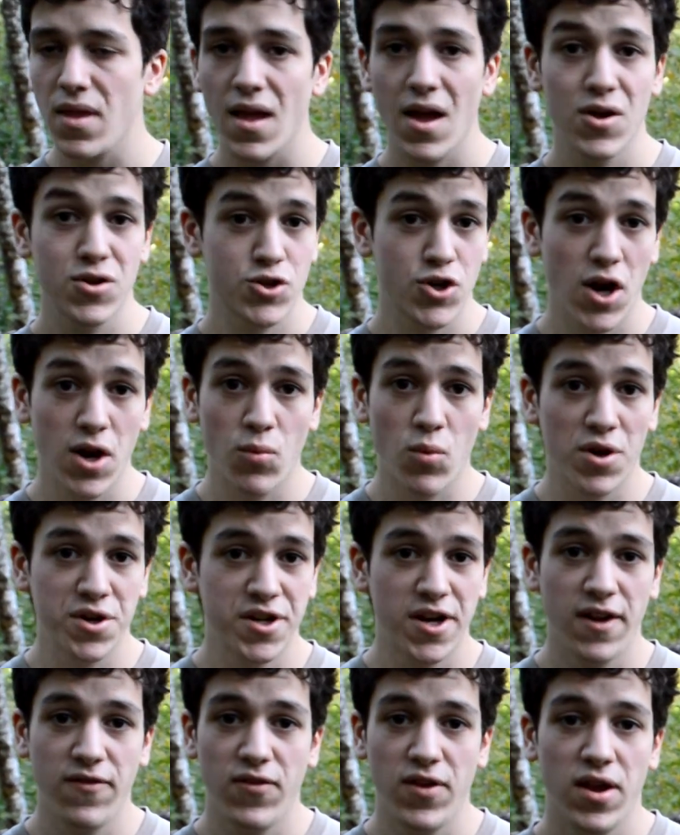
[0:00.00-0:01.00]
I'll try and watch
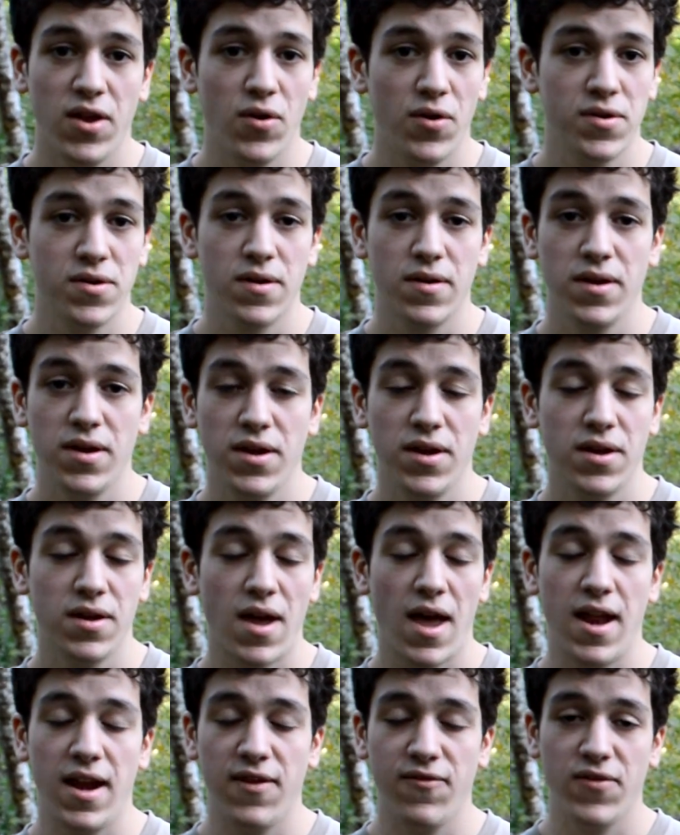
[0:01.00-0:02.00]
any videos
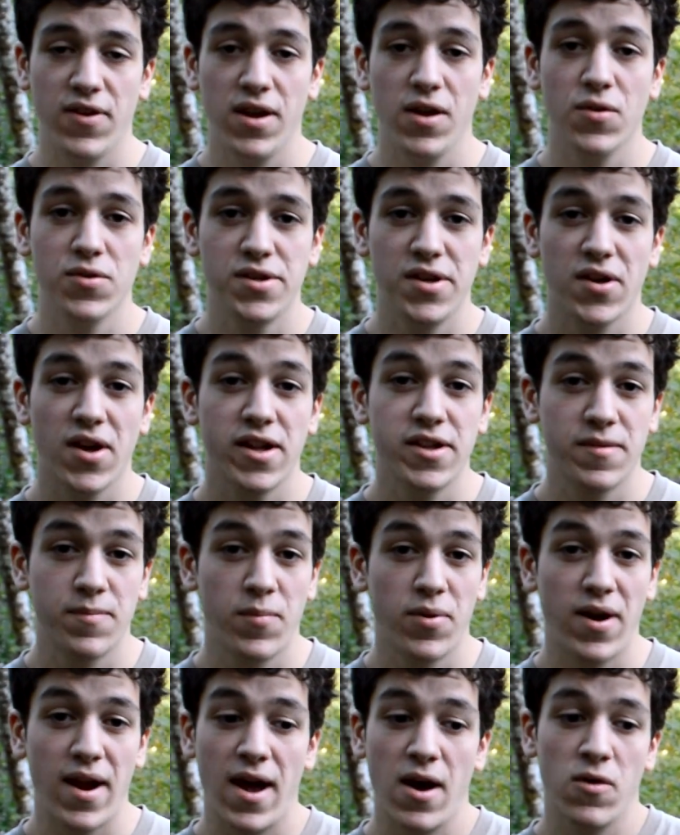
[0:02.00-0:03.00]
you guys
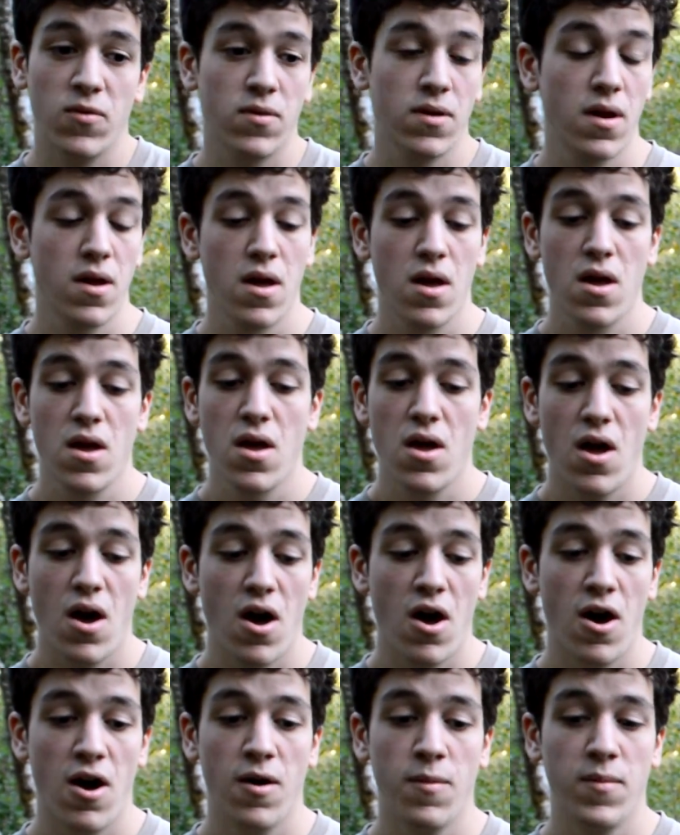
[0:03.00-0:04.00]
put out.
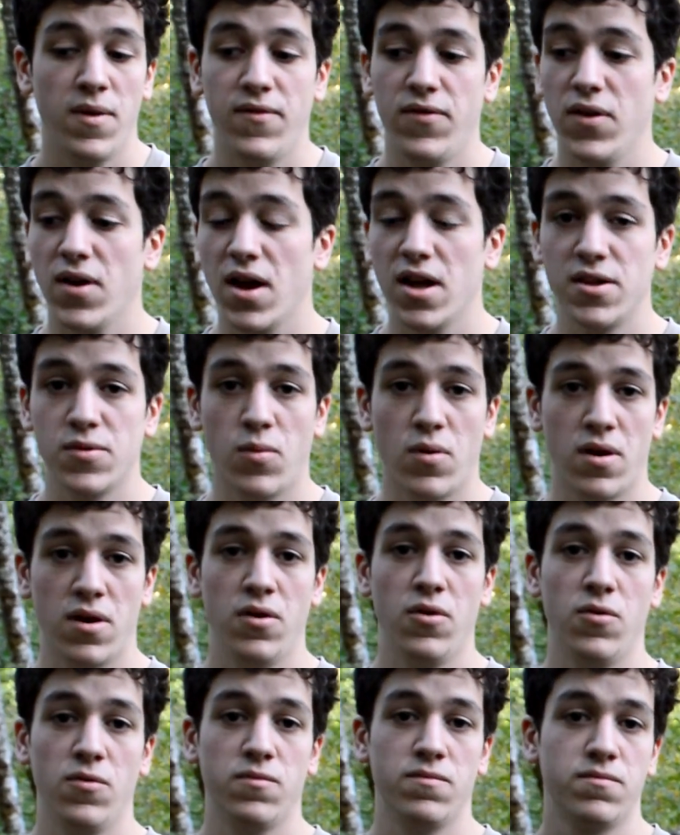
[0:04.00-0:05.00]
If you guys want
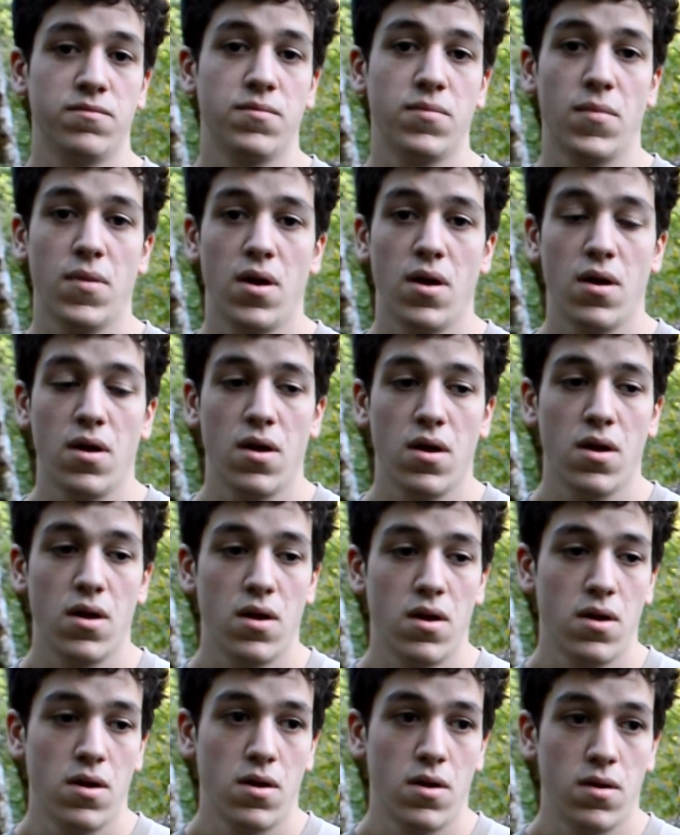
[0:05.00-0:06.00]
to
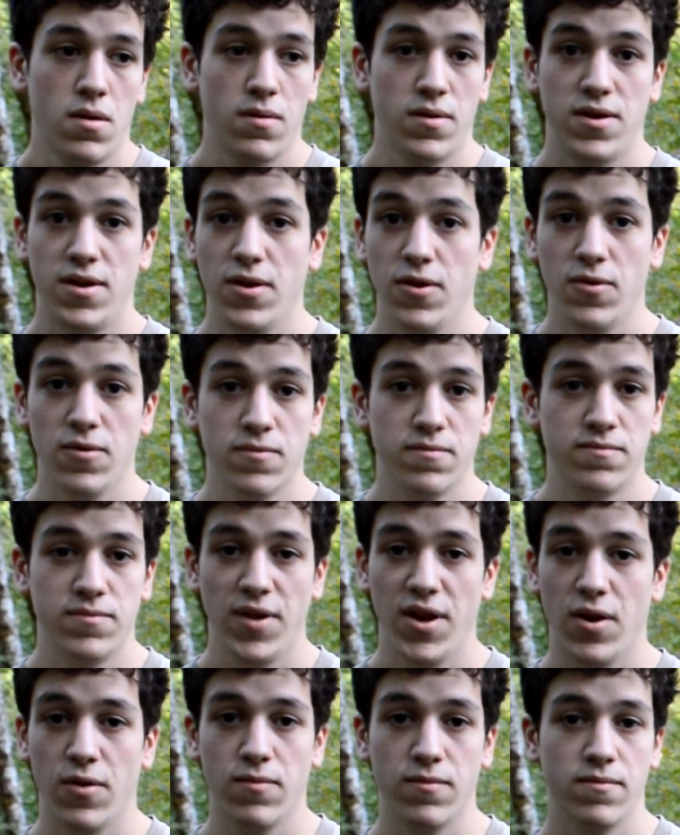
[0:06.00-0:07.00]
do,
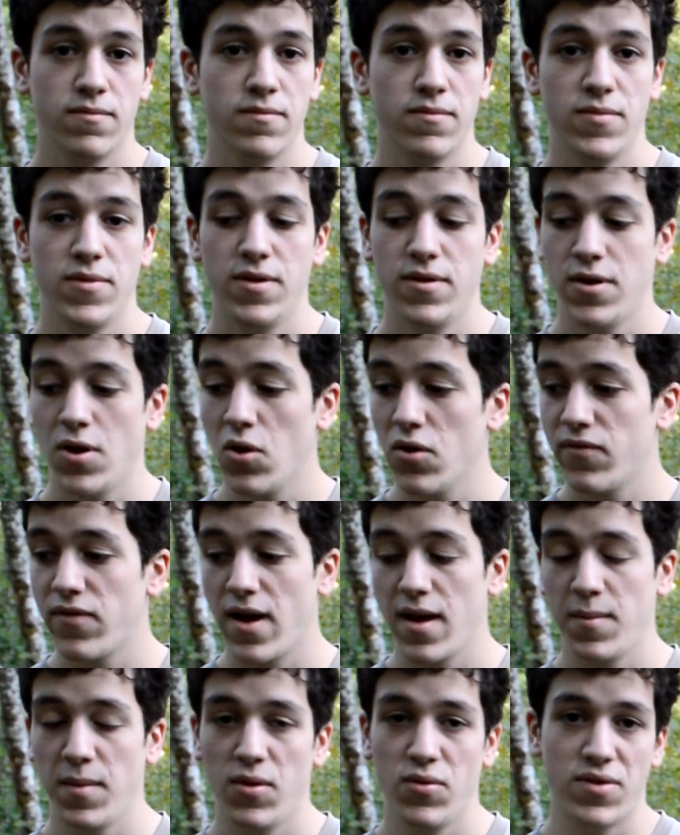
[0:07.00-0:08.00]
you know,
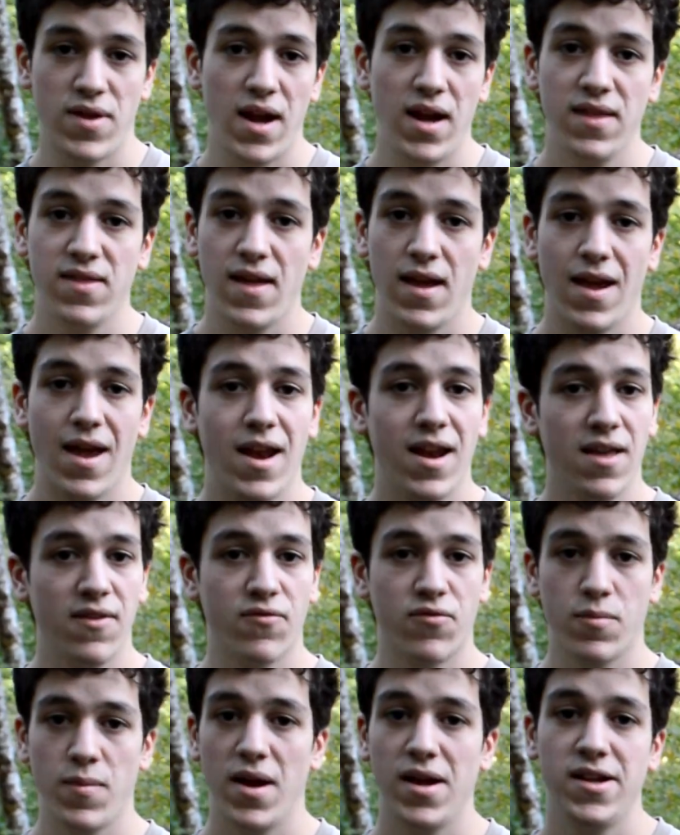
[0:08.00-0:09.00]
notify me with anything, any
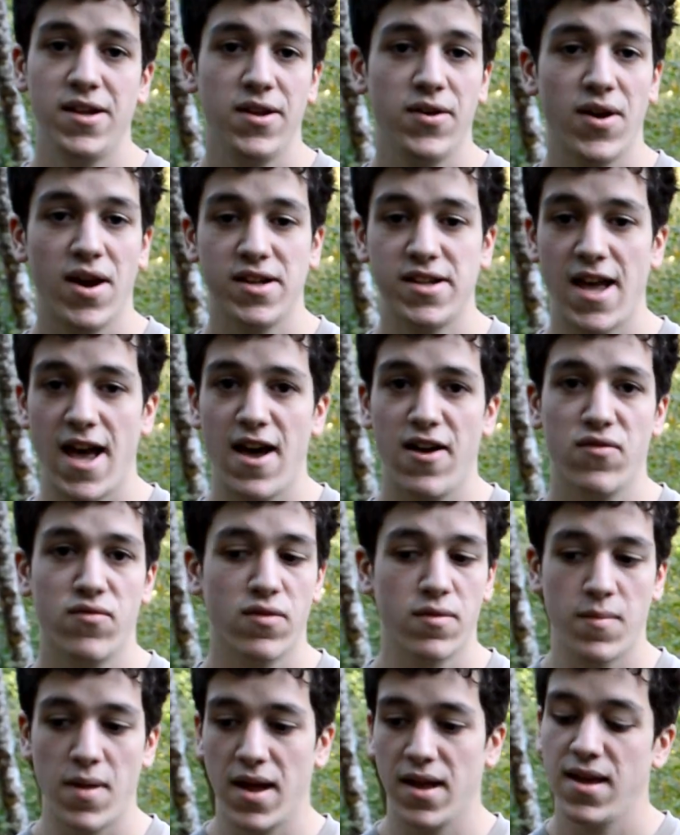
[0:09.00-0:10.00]
information you guys have
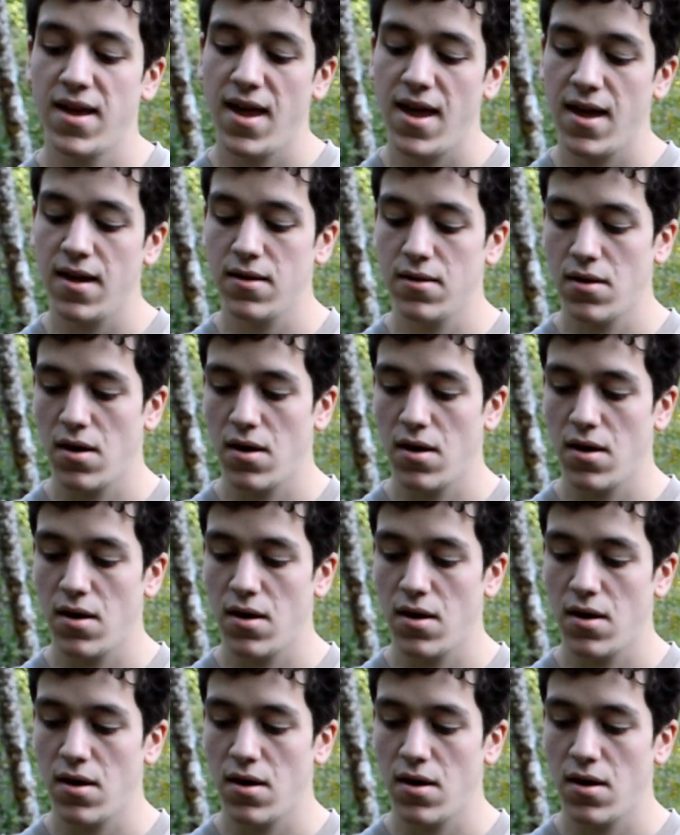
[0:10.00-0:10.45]
on my kit,